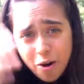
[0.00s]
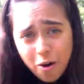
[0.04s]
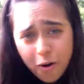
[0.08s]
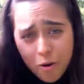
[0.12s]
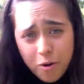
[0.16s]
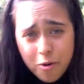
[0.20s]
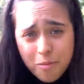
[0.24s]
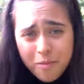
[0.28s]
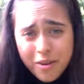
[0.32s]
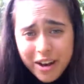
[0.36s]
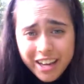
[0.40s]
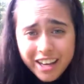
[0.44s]

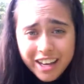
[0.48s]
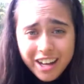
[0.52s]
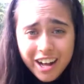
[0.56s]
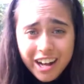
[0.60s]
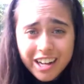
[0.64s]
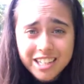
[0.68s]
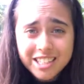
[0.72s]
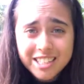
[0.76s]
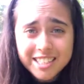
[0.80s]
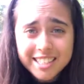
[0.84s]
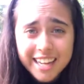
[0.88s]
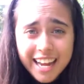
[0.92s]
oh my
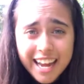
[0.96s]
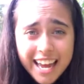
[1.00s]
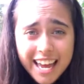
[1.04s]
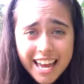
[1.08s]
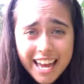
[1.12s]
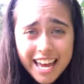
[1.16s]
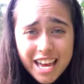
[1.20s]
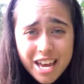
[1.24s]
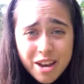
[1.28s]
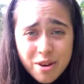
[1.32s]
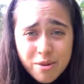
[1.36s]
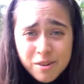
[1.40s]
gosh,
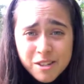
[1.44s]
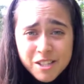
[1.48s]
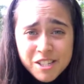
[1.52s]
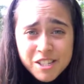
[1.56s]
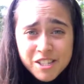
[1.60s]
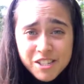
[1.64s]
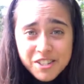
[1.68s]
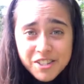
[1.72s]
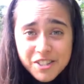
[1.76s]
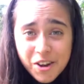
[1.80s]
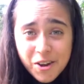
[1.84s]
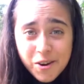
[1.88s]
it was
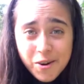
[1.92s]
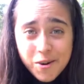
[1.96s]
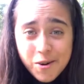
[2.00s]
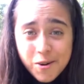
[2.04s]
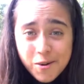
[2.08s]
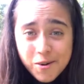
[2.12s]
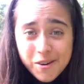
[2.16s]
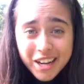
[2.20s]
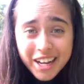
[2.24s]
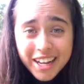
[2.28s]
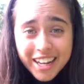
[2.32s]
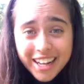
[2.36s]

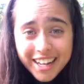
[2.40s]
so